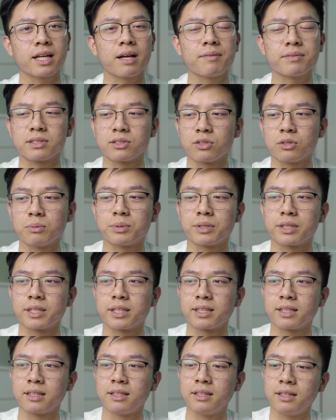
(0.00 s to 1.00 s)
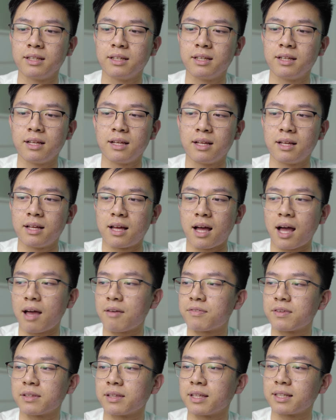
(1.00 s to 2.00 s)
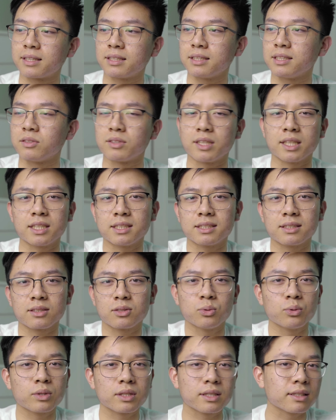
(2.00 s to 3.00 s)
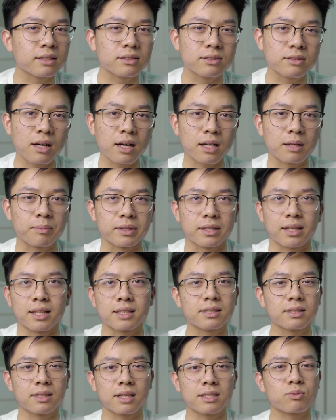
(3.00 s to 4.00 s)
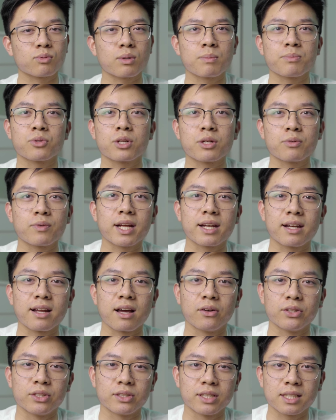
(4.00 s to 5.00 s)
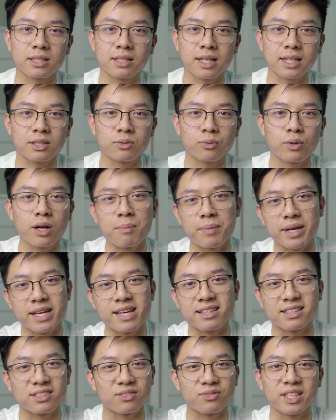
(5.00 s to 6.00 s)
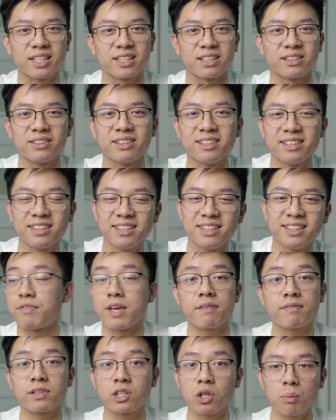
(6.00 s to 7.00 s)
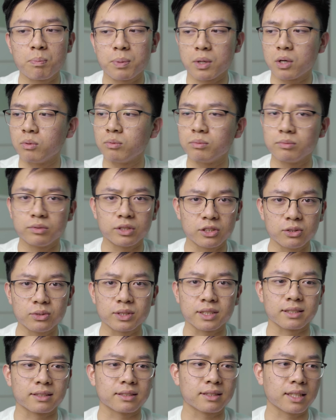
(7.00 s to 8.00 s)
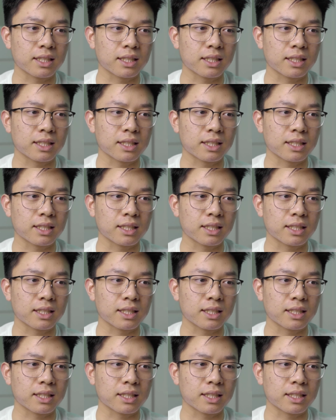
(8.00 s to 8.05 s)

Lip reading: time snowboarding, I feel like, that's just a cool thing to document. That's what I'm doing right now. That's actually why I'm making this video. If you have a GoPro, use it.